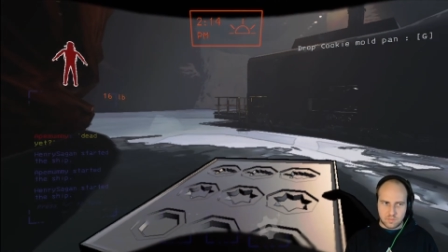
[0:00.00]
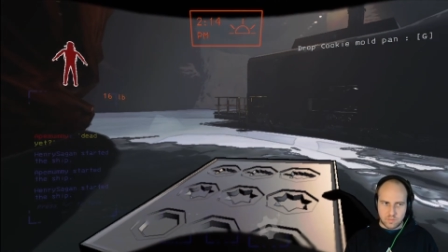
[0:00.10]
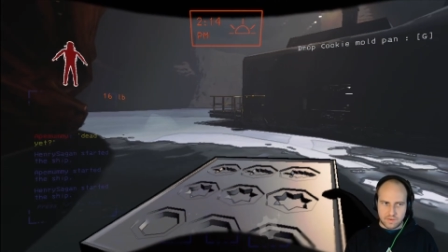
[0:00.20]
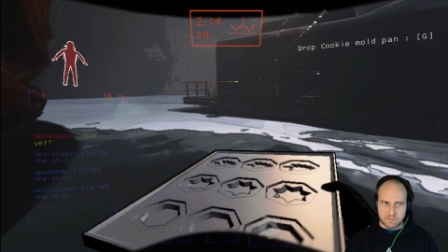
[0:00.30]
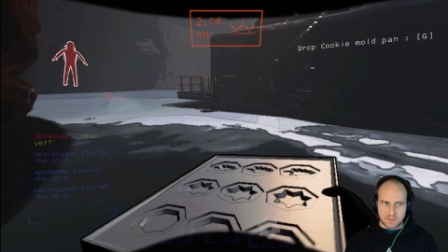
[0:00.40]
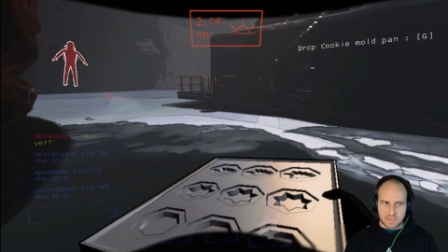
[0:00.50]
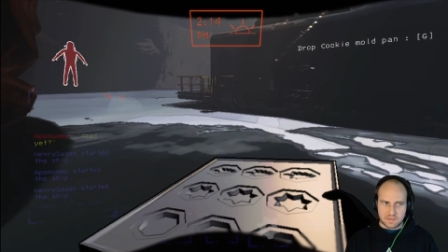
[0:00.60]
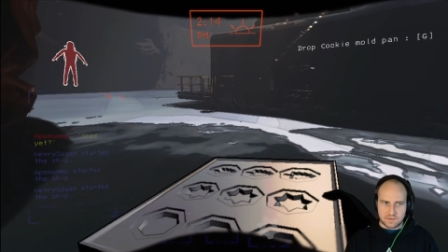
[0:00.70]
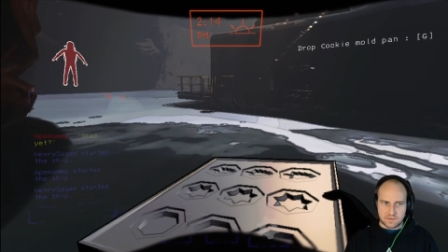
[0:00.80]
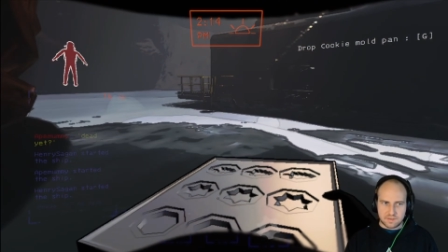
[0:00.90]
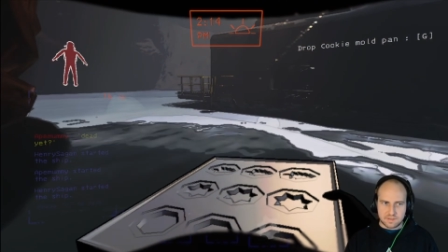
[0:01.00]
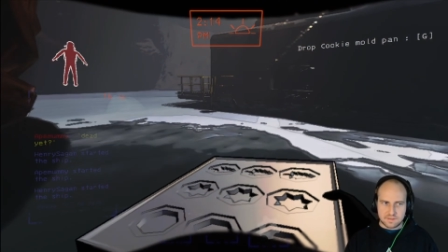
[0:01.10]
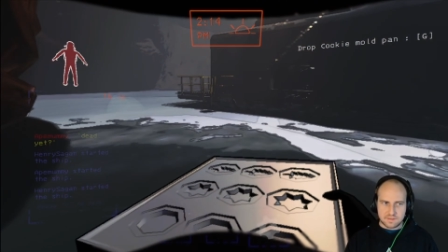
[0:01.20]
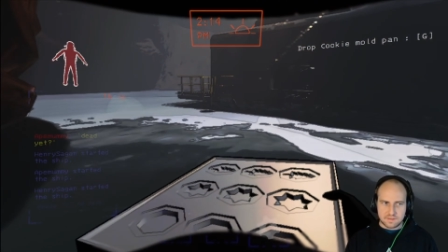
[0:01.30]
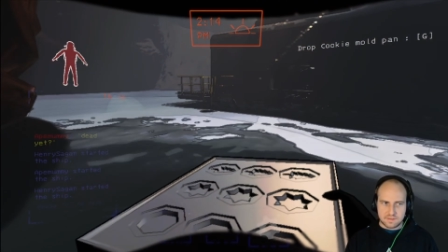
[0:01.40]
wait for my
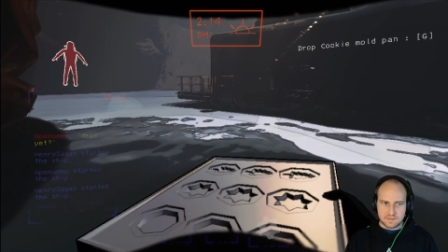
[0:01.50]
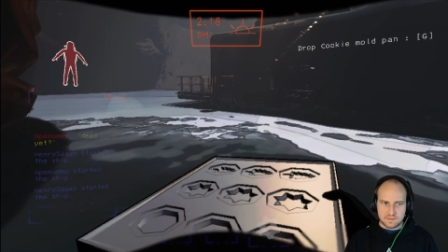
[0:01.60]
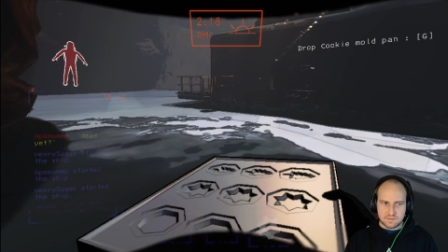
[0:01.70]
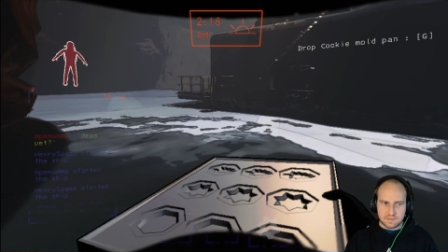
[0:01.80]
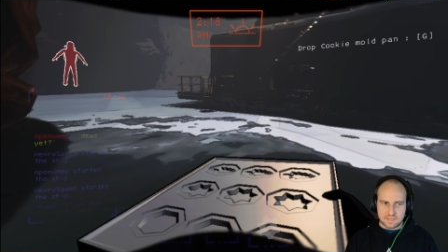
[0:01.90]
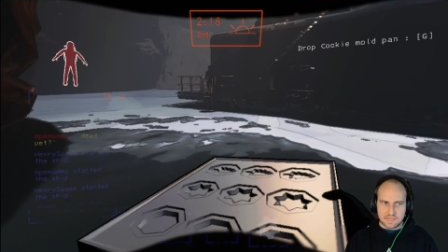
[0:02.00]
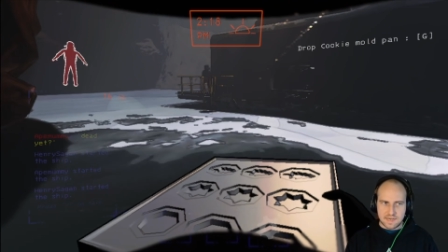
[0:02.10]
endurance. It's